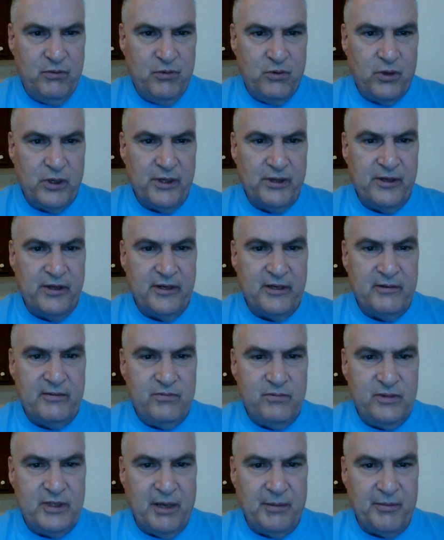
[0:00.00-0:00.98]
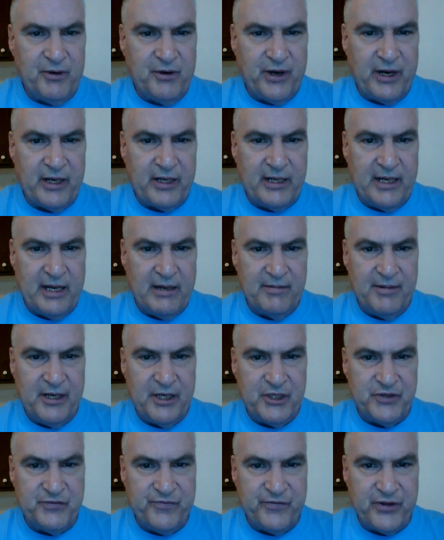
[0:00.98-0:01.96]
won the Democratic
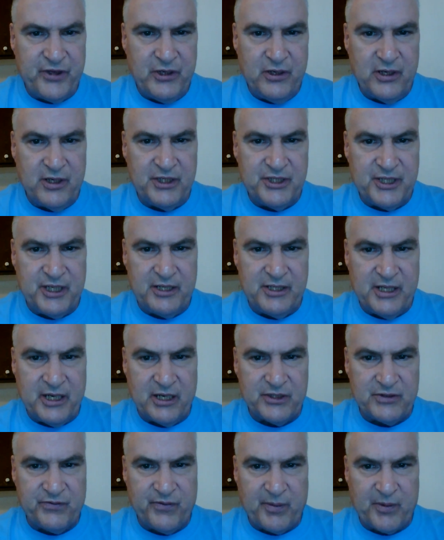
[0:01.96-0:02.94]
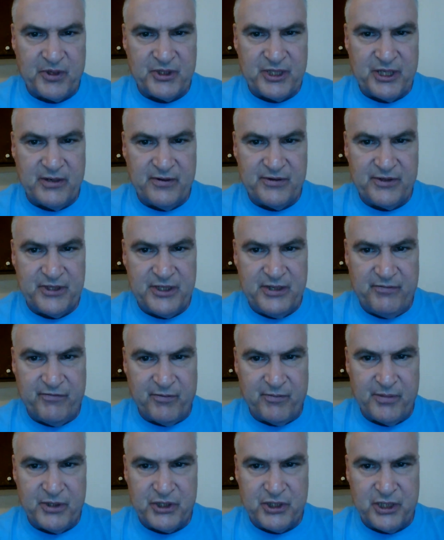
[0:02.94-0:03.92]
nomination for the United States House of Representatives
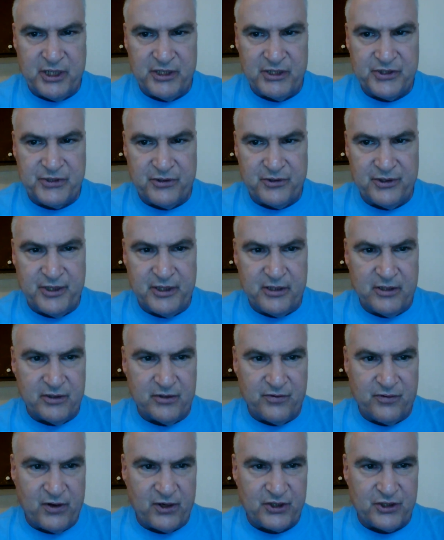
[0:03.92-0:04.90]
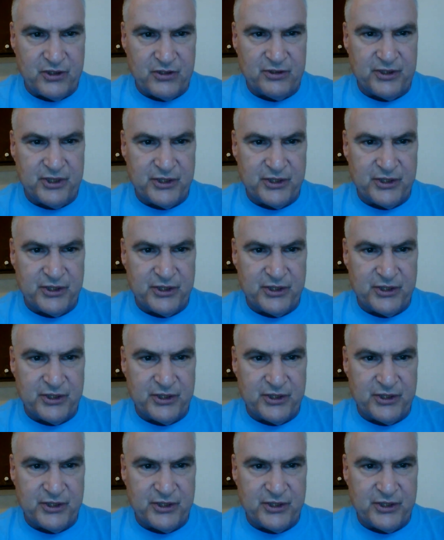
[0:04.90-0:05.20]
from Michigan's 13th Congressional